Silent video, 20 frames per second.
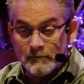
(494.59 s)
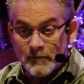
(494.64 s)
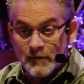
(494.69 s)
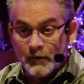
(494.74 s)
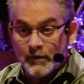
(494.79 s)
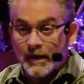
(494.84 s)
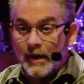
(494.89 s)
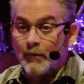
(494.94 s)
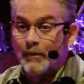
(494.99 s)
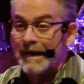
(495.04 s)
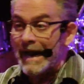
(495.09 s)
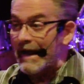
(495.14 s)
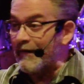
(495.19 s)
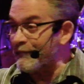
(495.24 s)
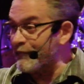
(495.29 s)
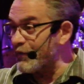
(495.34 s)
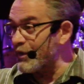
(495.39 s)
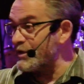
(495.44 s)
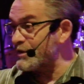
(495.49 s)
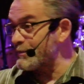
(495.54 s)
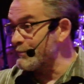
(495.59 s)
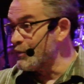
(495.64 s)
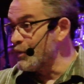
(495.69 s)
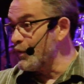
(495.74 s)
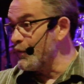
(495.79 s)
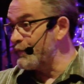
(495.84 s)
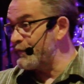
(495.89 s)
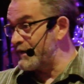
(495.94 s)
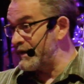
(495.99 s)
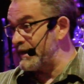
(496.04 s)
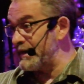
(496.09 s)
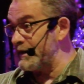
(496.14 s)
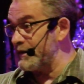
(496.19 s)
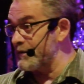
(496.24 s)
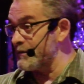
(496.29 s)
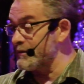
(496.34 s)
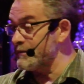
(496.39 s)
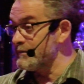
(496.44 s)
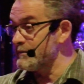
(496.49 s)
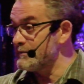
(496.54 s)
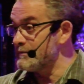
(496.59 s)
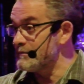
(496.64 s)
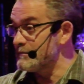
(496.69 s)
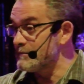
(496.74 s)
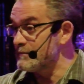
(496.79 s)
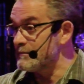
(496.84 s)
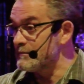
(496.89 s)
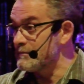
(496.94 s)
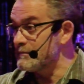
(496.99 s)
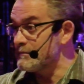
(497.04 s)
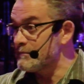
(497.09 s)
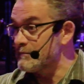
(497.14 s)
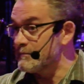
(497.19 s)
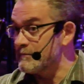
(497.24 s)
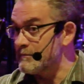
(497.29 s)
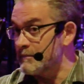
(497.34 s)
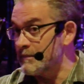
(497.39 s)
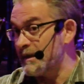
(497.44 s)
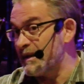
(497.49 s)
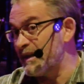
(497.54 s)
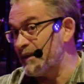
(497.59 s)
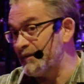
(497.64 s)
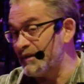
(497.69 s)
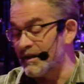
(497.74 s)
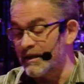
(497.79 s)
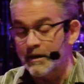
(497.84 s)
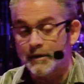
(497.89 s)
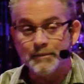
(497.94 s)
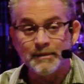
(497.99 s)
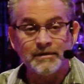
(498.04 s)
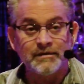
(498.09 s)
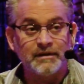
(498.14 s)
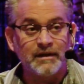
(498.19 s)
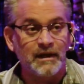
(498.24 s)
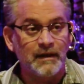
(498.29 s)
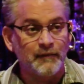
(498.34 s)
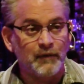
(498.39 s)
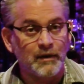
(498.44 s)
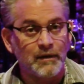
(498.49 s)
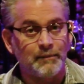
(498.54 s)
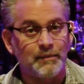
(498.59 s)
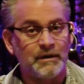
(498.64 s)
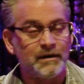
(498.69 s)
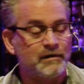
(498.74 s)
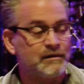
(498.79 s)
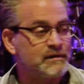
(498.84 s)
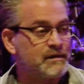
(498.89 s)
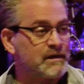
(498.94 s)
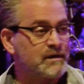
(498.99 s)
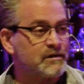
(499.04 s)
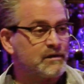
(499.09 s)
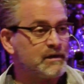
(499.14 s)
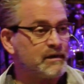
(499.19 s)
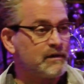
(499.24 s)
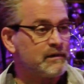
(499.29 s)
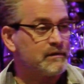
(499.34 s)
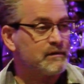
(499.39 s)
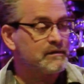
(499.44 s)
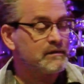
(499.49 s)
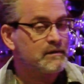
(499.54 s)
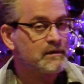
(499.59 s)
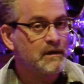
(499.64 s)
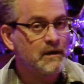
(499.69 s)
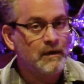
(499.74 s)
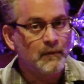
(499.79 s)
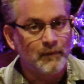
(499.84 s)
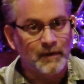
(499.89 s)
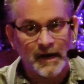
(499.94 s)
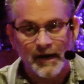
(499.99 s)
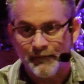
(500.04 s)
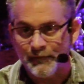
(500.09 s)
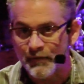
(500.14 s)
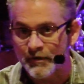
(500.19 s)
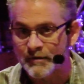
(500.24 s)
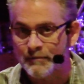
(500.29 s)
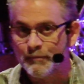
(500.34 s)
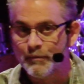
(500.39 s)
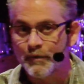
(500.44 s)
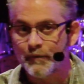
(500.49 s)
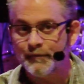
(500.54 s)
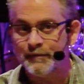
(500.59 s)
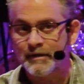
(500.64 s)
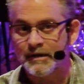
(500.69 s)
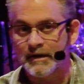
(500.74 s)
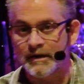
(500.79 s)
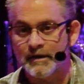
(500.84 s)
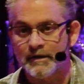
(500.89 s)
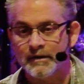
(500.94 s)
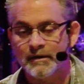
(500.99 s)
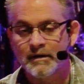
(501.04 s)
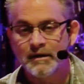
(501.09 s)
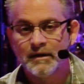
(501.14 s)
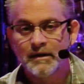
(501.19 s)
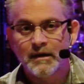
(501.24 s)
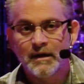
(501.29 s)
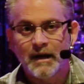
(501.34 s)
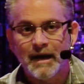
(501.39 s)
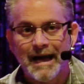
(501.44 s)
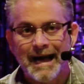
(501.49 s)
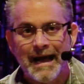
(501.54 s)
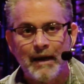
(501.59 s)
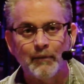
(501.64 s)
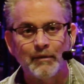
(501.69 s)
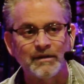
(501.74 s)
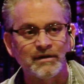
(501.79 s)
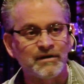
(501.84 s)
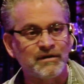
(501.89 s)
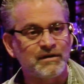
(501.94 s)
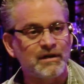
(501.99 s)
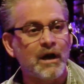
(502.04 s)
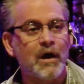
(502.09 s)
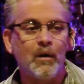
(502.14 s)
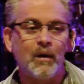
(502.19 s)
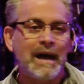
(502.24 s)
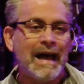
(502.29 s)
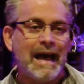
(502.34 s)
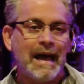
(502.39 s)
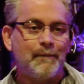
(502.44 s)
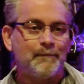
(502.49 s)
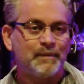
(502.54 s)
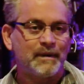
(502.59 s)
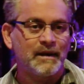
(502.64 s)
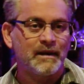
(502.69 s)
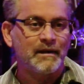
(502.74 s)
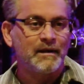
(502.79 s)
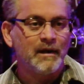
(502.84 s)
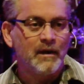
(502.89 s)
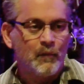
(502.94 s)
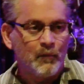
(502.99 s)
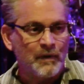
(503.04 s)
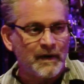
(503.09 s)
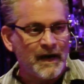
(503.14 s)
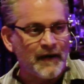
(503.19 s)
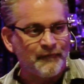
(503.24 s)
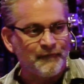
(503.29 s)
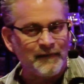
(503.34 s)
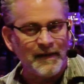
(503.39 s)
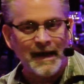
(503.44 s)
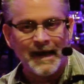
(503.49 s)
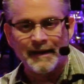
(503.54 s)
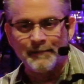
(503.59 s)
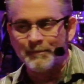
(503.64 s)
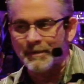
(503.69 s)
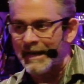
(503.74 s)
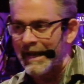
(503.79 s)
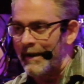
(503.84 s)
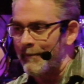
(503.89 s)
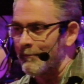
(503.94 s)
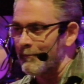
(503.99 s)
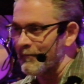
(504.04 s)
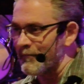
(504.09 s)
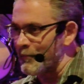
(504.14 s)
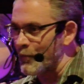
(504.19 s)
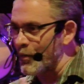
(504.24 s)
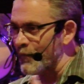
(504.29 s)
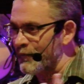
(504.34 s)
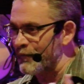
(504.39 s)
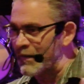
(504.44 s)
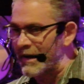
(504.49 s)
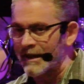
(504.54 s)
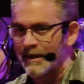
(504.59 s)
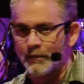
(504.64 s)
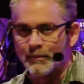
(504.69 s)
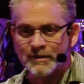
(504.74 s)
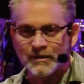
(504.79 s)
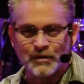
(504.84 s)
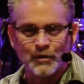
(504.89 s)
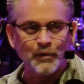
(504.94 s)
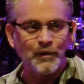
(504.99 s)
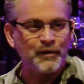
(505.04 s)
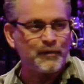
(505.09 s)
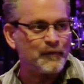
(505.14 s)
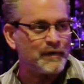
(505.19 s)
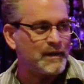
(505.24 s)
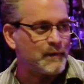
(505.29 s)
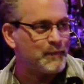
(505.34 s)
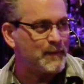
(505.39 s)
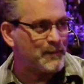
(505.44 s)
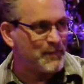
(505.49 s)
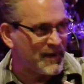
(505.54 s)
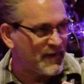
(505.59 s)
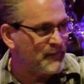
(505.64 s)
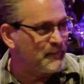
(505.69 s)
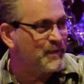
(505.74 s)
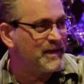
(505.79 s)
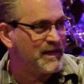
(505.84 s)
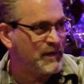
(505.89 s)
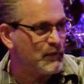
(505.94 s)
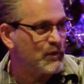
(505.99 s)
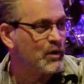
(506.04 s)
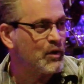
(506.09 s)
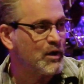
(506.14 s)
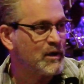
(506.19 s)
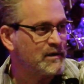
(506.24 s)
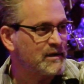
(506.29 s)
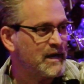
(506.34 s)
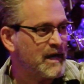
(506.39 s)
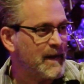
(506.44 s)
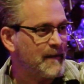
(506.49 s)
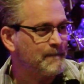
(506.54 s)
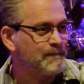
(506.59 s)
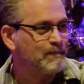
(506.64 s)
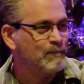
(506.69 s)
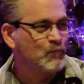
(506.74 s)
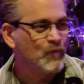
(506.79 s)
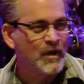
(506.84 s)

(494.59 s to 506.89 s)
Okay, when I first moved here, and even a little bit still, I've only been here 6 years. When I first moved here, I was so happy when I became more friendly with two or three of the people that have been here a long time.